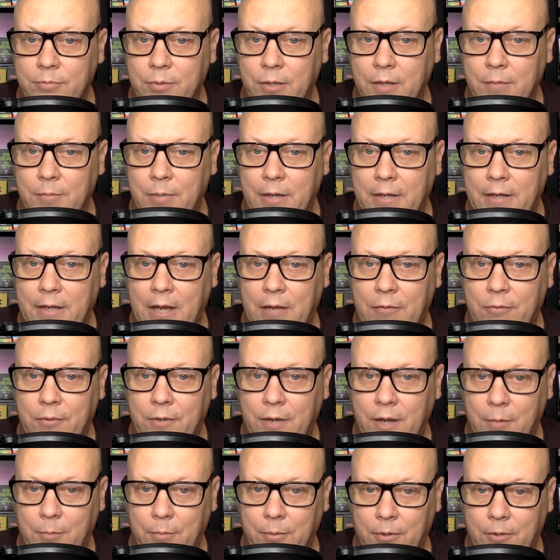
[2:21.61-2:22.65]
played by Katharine
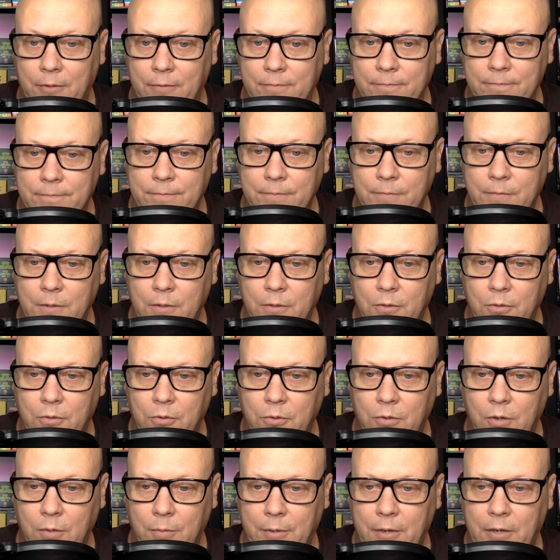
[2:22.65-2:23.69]
Hepburn
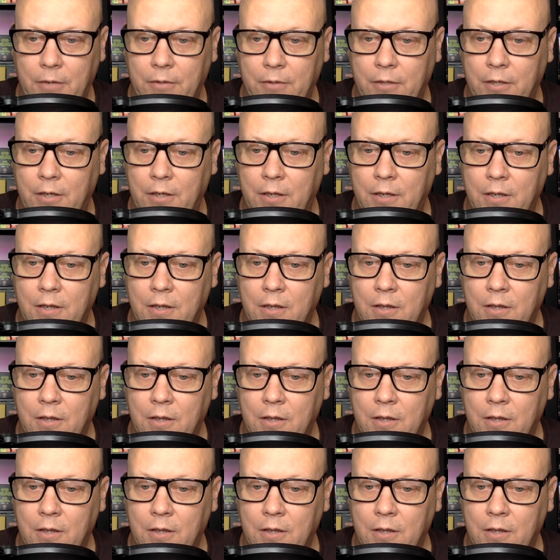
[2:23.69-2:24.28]
who apparently